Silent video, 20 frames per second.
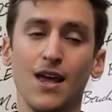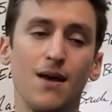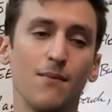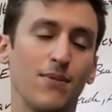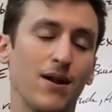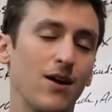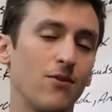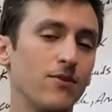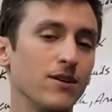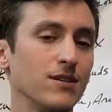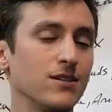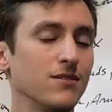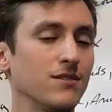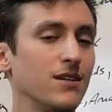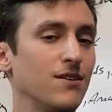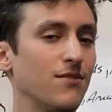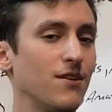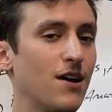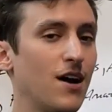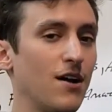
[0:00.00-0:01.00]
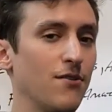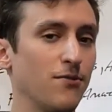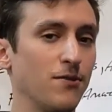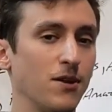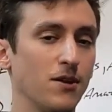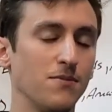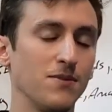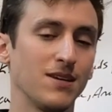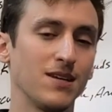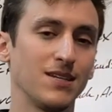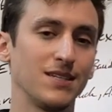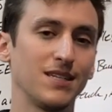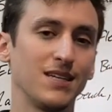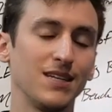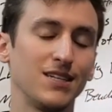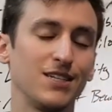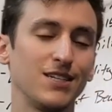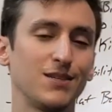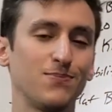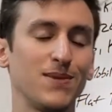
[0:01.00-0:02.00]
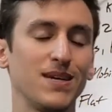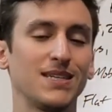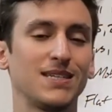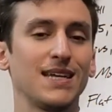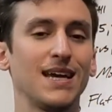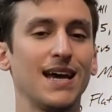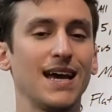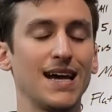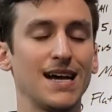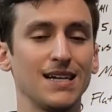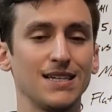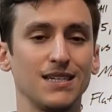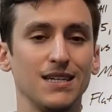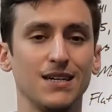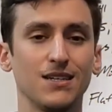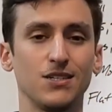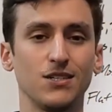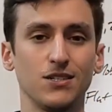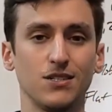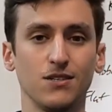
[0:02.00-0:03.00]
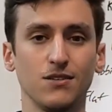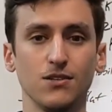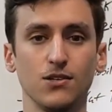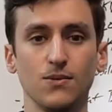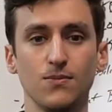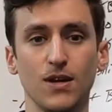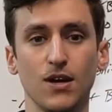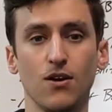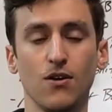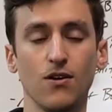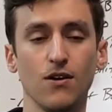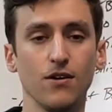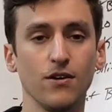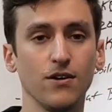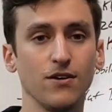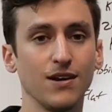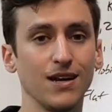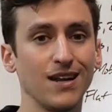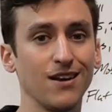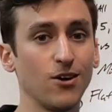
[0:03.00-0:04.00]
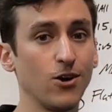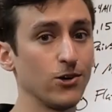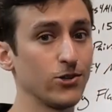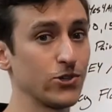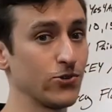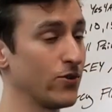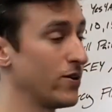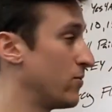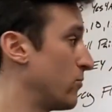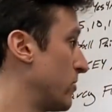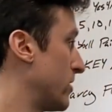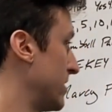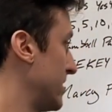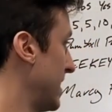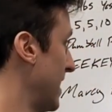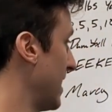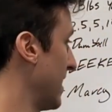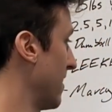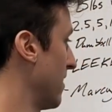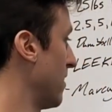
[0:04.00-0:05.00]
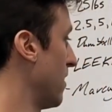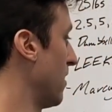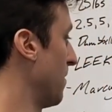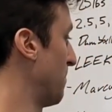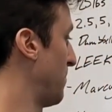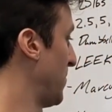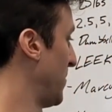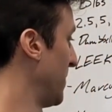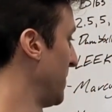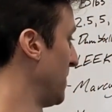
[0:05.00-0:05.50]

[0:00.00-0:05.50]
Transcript: But I wanted to leave it off here because it just makes that access just a little bit harder, and also it would have taken up